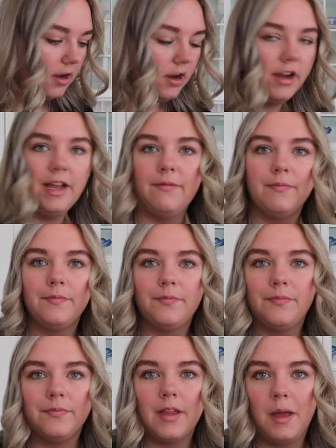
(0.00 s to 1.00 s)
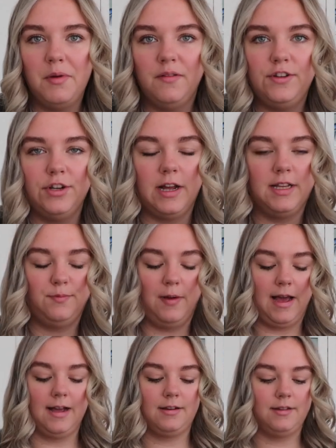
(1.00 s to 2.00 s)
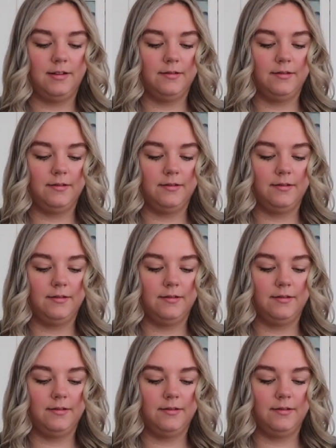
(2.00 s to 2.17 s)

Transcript: All right, I moved you guys back.